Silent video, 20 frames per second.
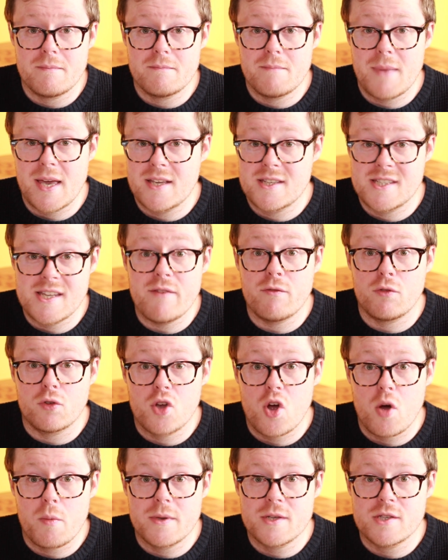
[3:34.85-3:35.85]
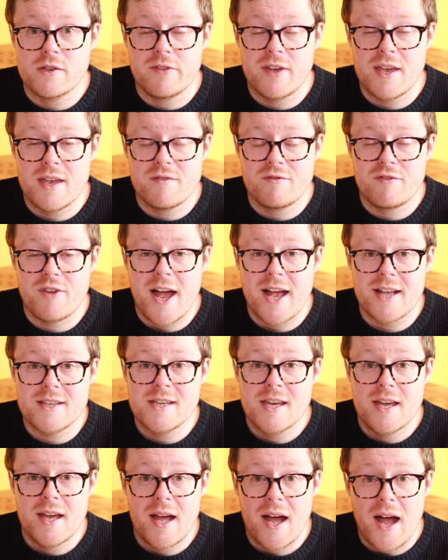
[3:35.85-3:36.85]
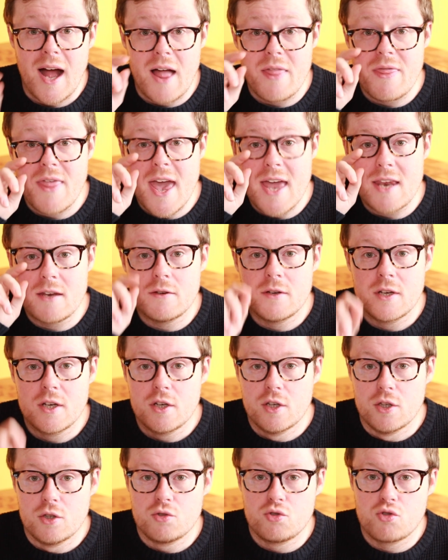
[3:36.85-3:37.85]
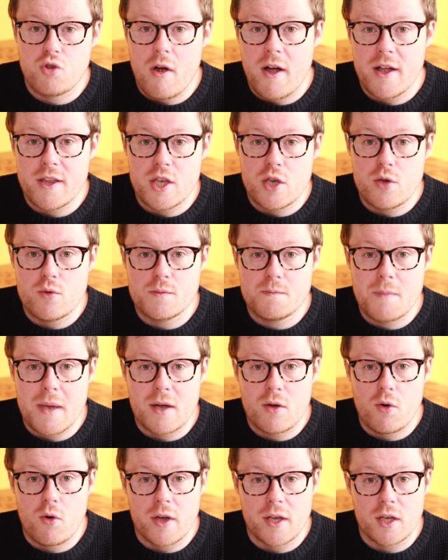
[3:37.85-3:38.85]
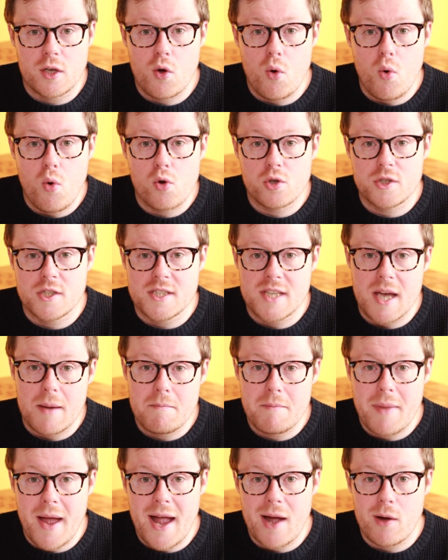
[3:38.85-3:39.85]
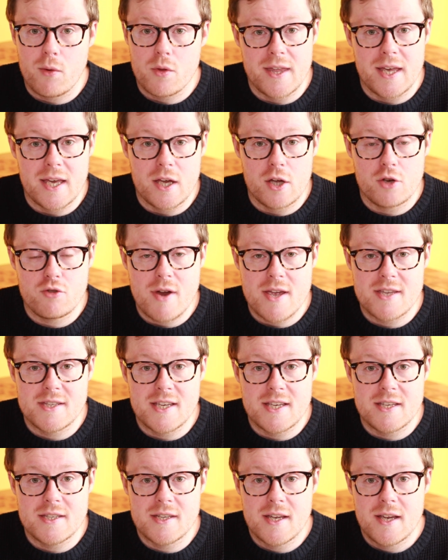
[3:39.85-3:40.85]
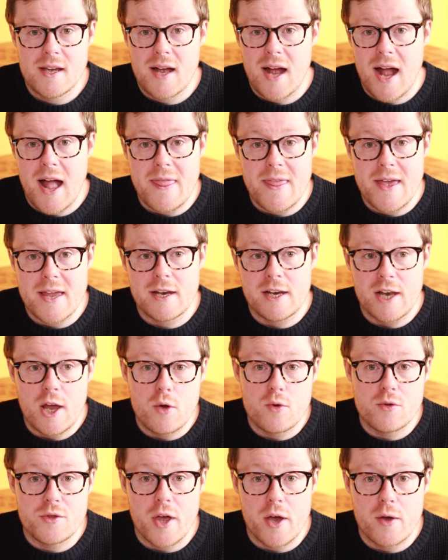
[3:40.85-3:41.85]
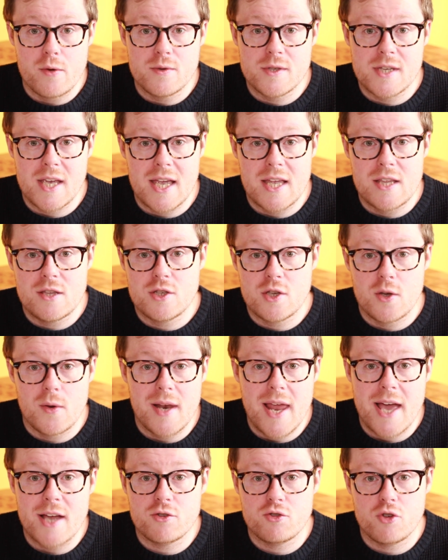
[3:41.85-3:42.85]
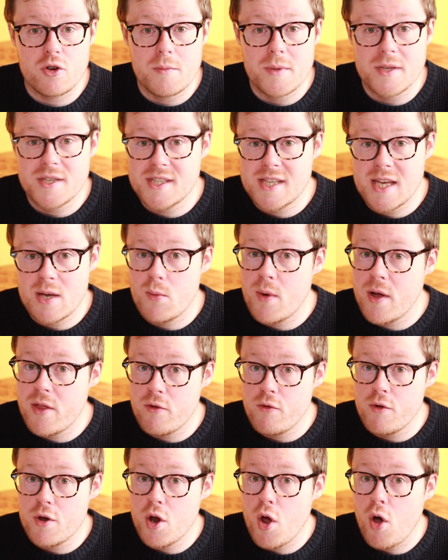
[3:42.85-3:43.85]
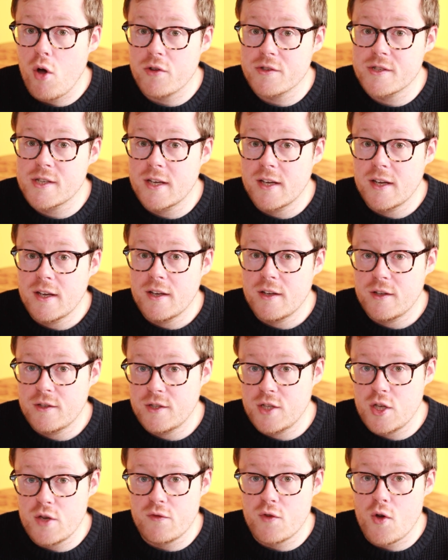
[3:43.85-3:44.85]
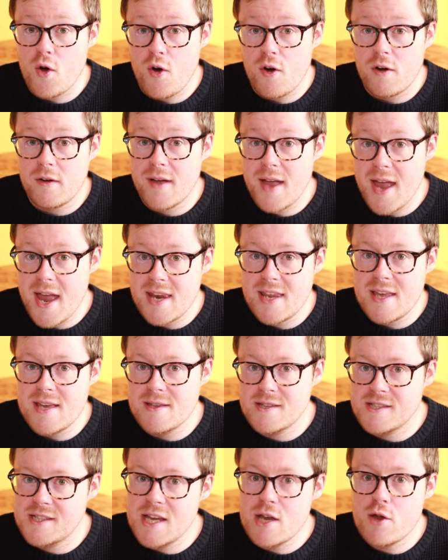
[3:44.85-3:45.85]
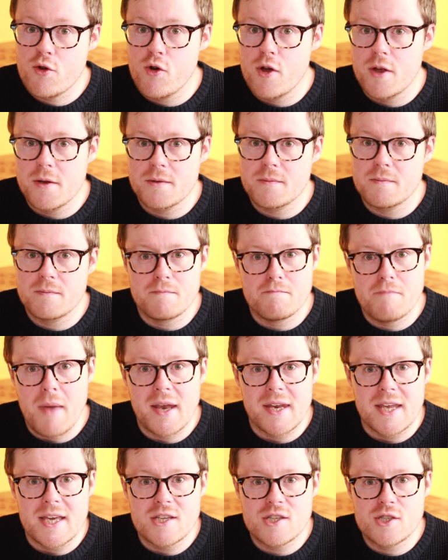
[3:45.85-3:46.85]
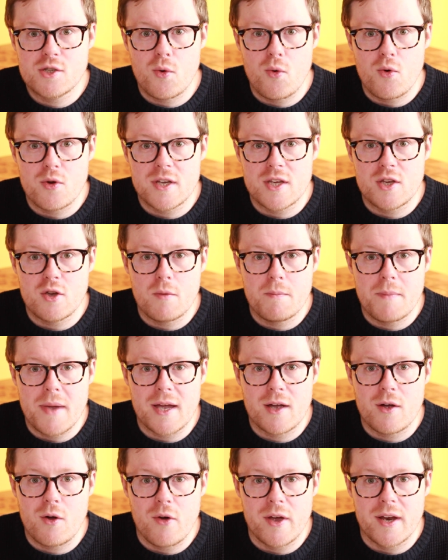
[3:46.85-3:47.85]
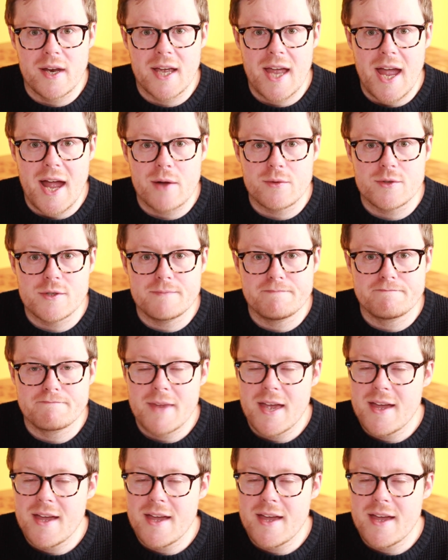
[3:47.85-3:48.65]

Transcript: Make several copies of it, in fact, and then try and use Bitcoin Core to dump out the addresses and then load those into Electrum and see whether or not you've got any secret money stored in your Bitcoin account.